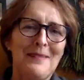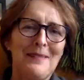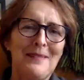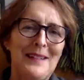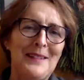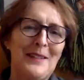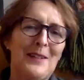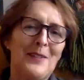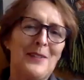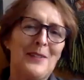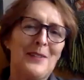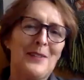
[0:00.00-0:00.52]

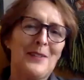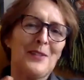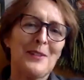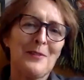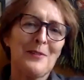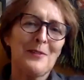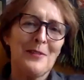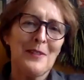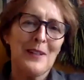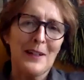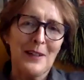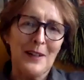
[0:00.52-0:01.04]
And I, I
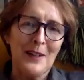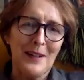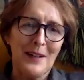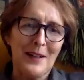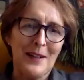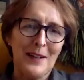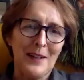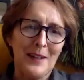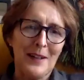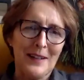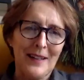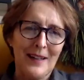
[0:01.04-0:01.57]
certainly feel I,
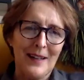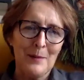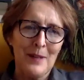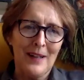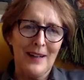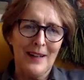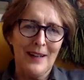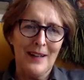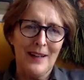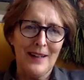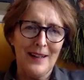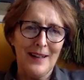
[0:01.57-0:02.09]
I, I mean,
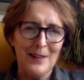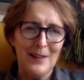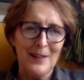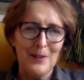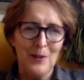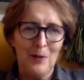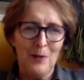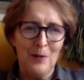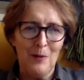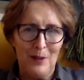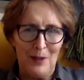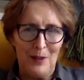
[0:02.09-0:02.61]
I, I
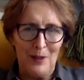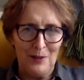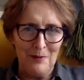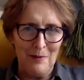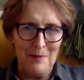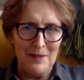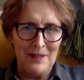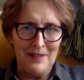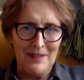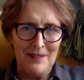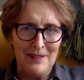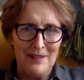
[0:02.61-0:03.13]
know a lot of
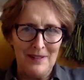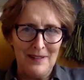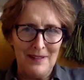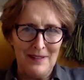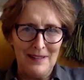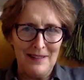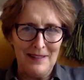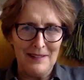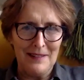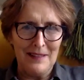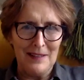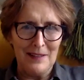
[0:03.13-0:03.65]
women
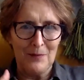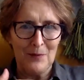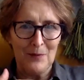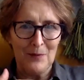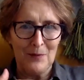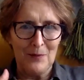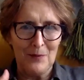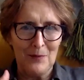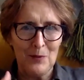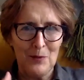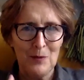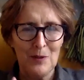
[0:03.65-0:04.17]
like that
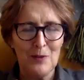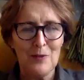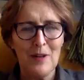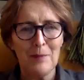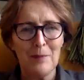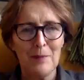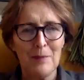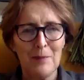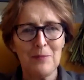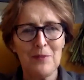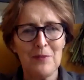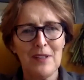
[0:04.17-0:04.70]
mm-hmm. who are
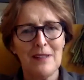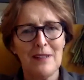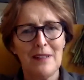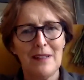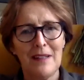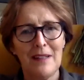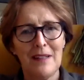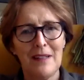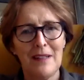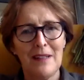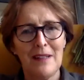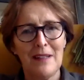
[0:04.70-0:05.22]
trapped in
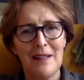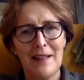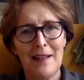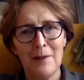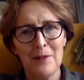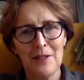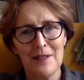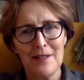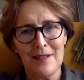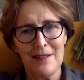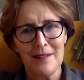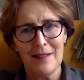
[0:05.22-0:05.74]
an
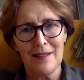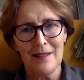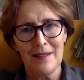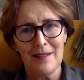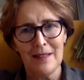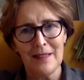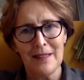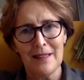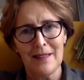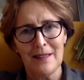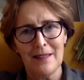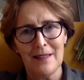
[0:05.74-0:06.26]
inheritance
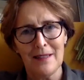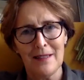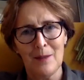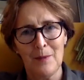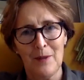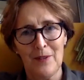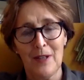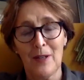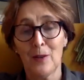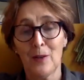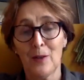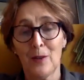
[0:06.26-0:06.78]
idea
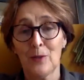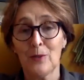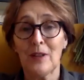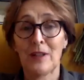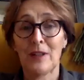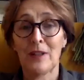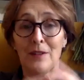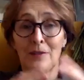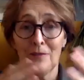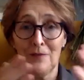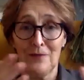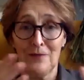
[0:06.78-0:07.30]
about the house,
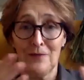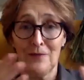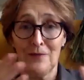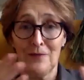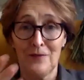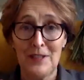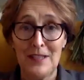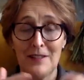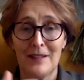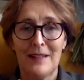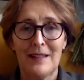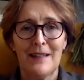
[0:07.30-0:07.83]
and
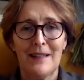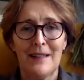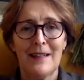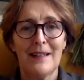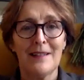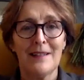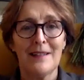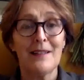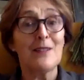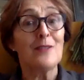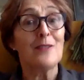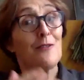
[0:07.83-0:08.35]
indeed,
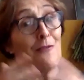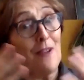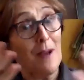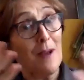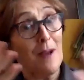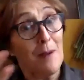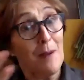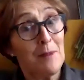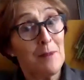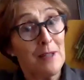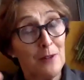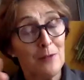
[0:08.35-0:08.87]
I think the
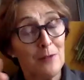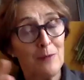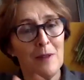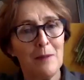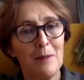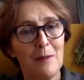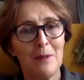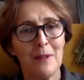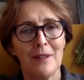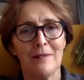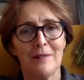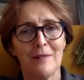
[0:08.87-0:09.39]
family who
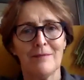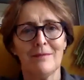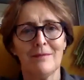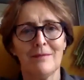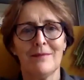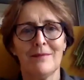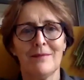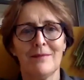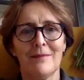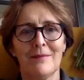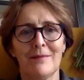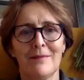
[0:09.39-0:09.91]
we were
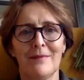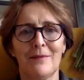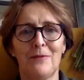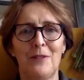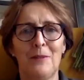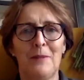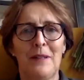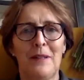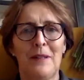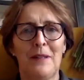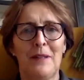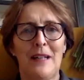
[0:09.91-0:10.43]

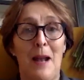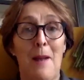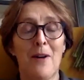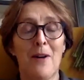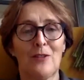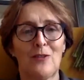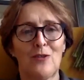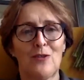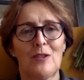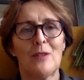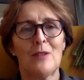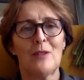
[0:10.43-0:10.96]
filming
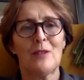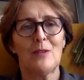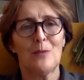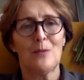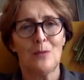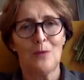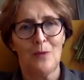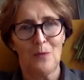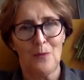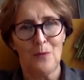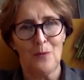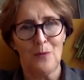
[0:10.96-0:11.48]
amongst
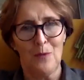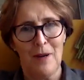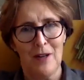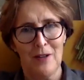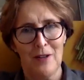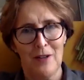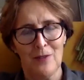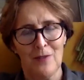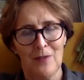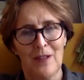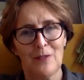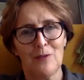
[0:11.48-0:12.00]
were
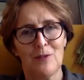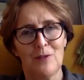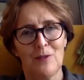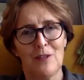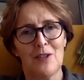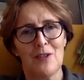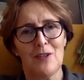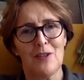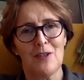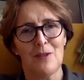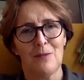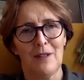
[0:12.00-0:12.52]
part of that
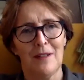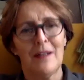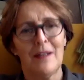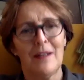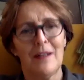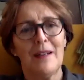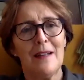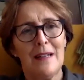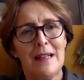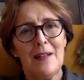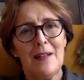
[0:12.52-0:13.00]
tradition where